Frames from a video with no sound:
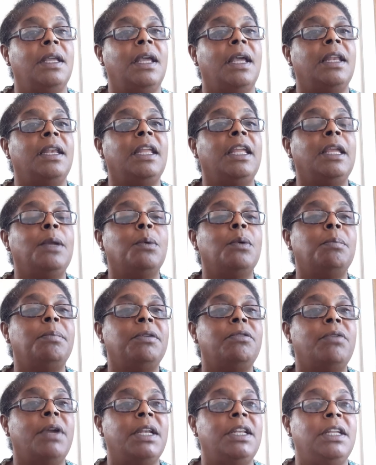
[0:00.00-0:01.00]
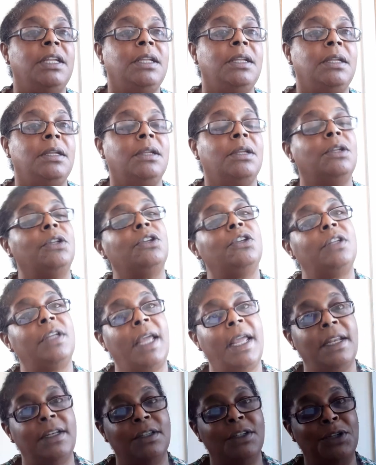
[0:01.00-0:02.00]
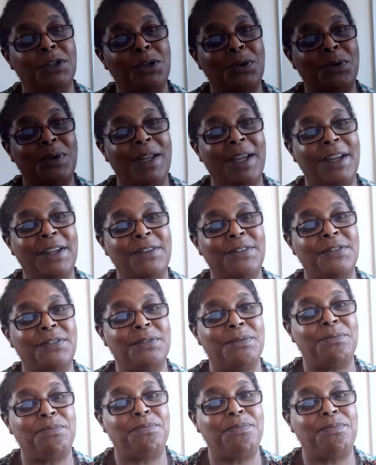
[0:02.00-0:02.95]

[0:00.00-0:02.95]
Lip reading: and he will be ready to enter your life.